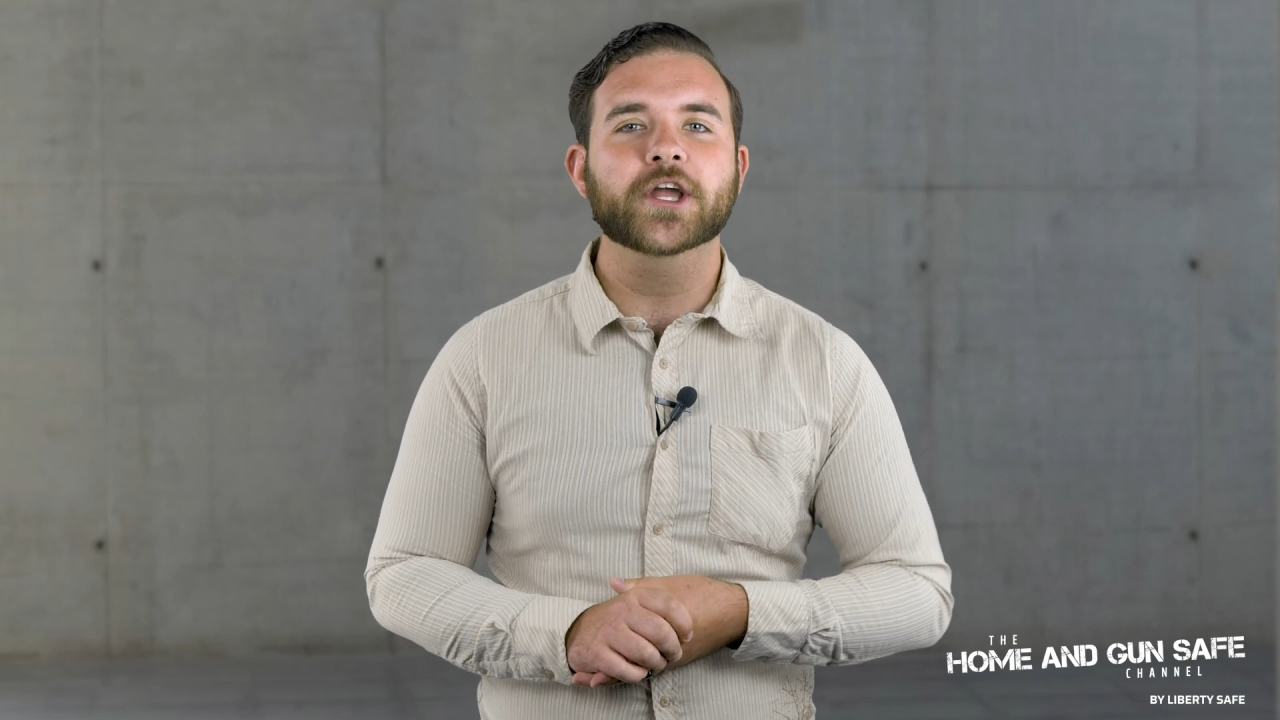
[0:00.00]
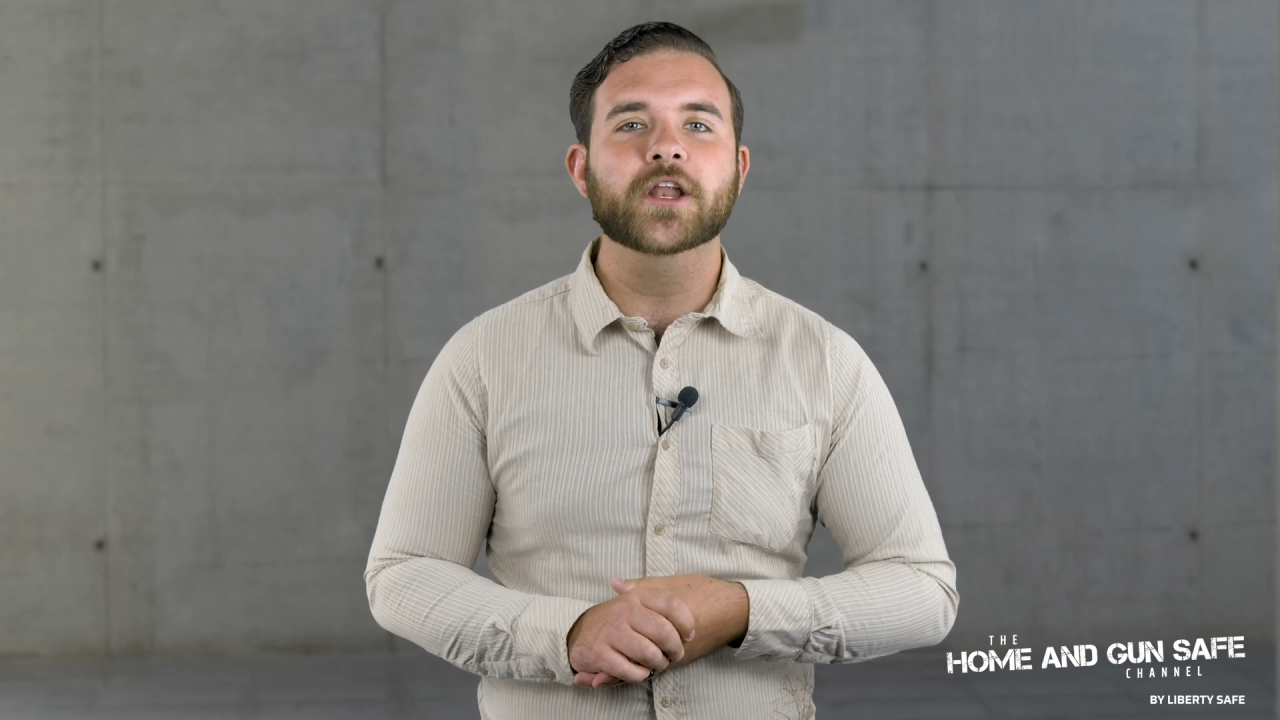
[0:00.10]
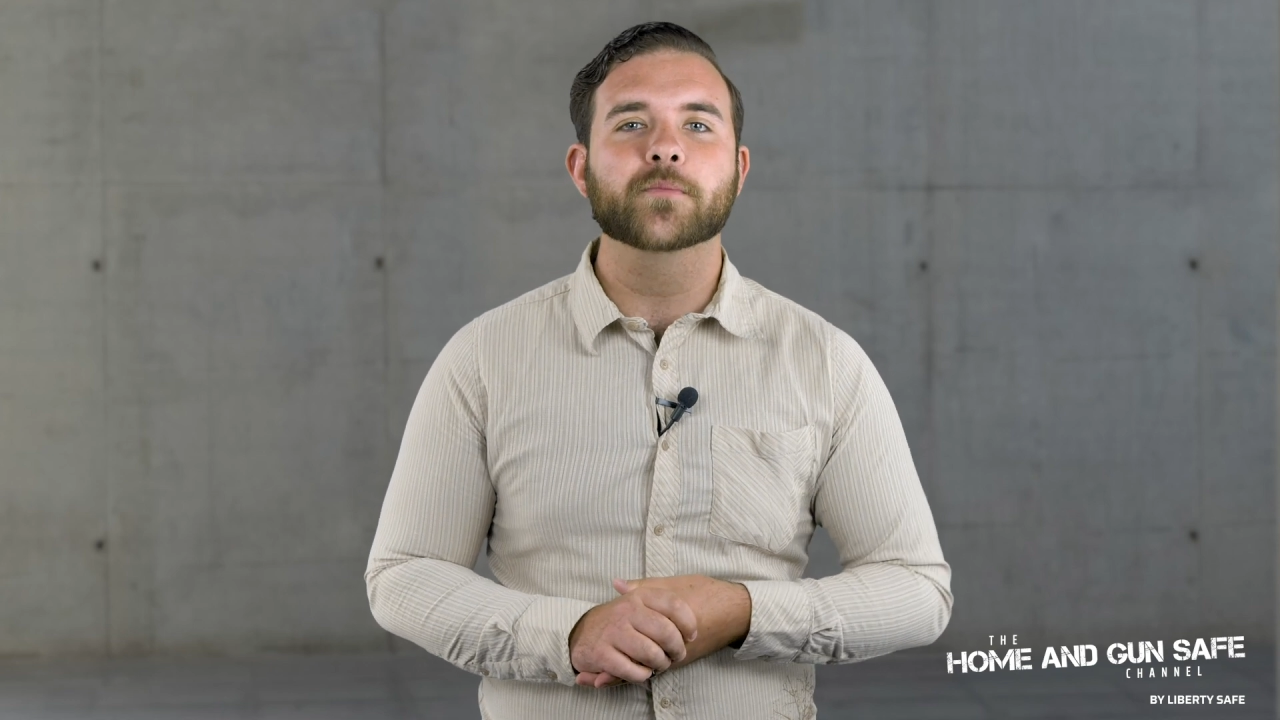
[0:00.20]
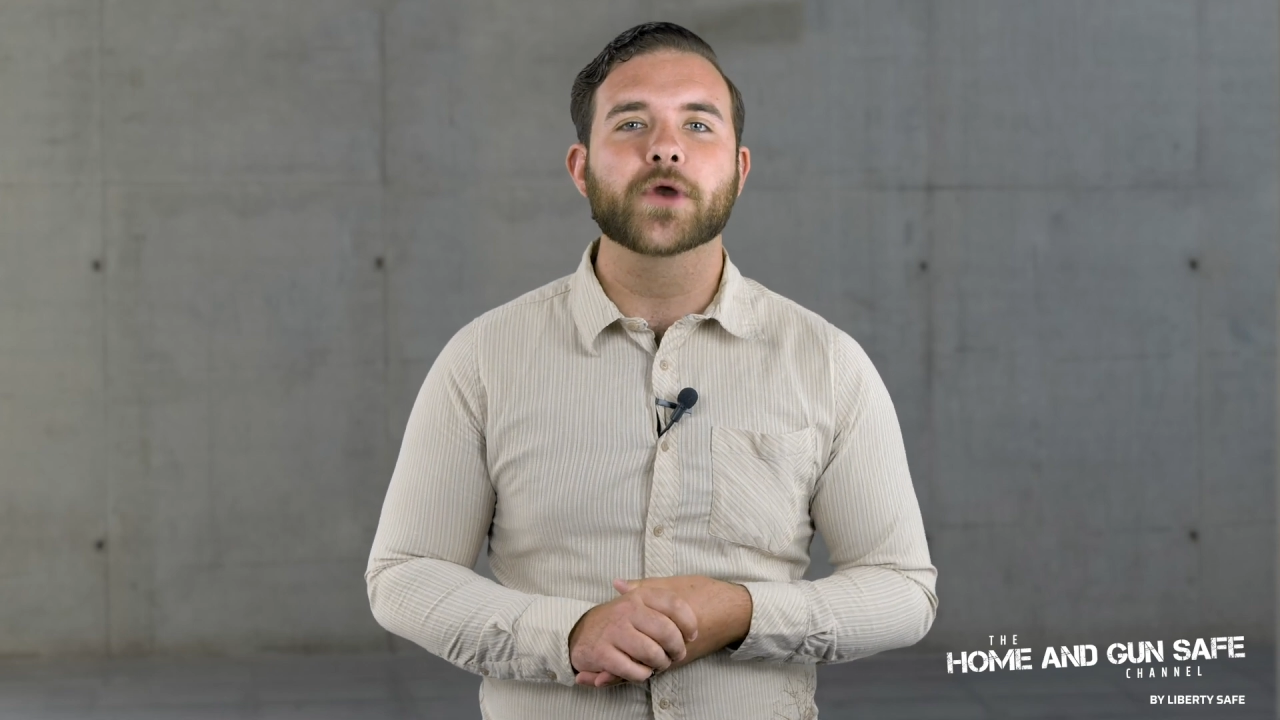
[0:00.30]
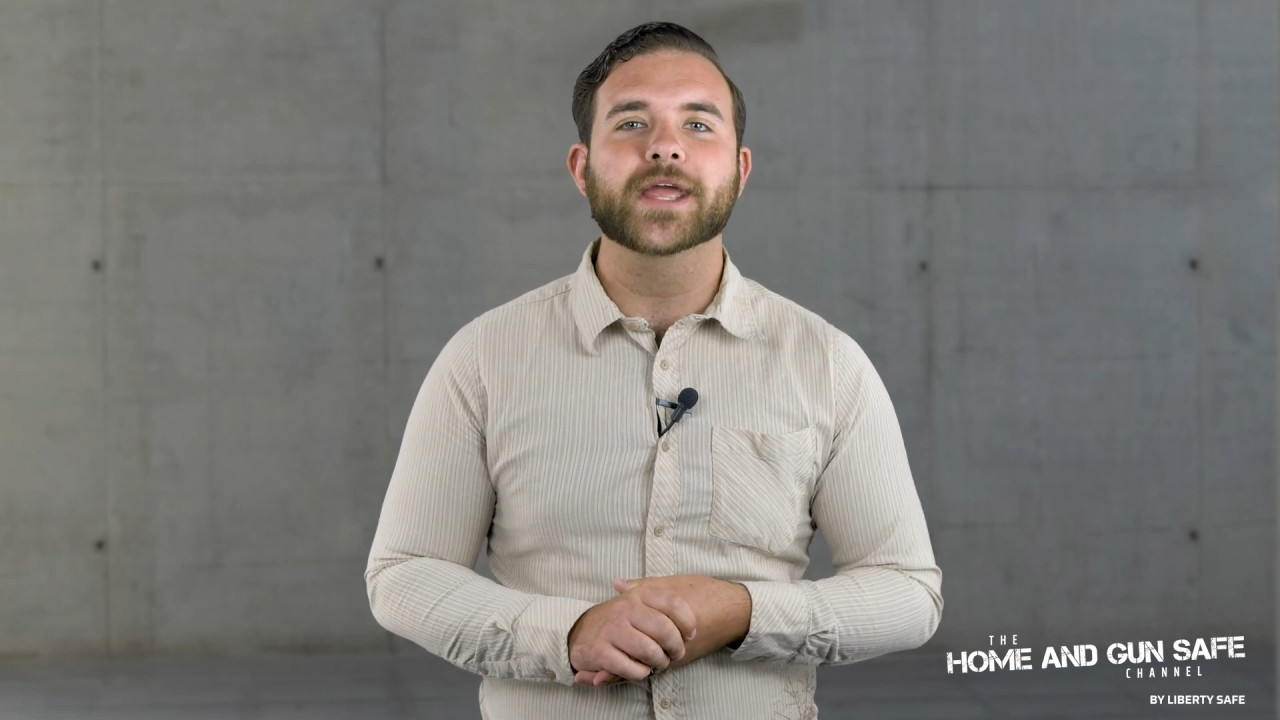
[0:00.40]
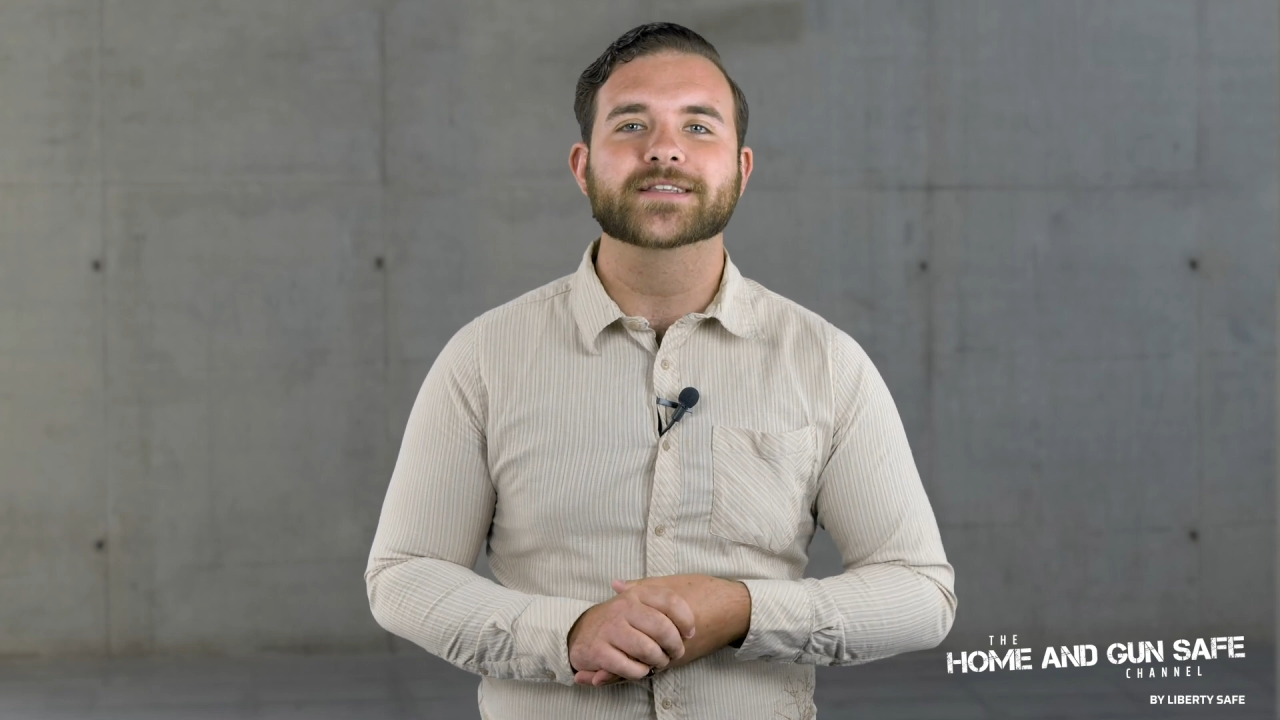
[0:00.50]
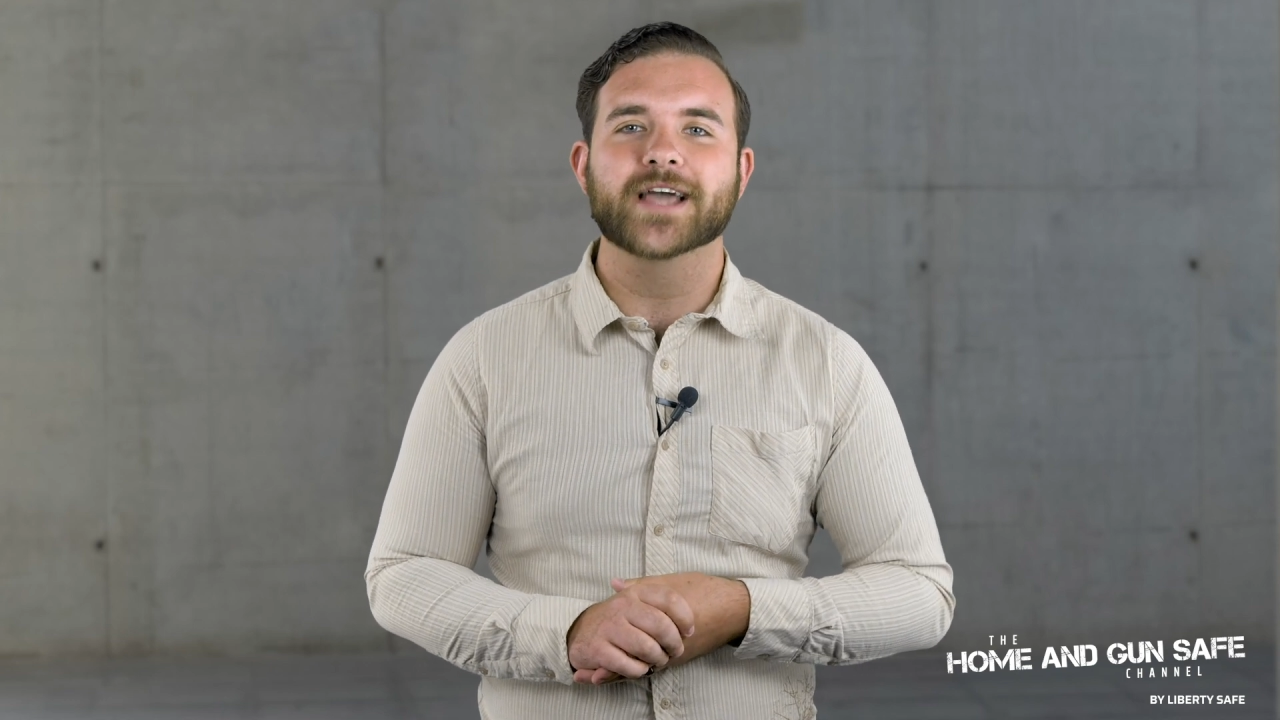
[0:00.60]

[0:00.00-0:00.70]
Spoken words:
going to break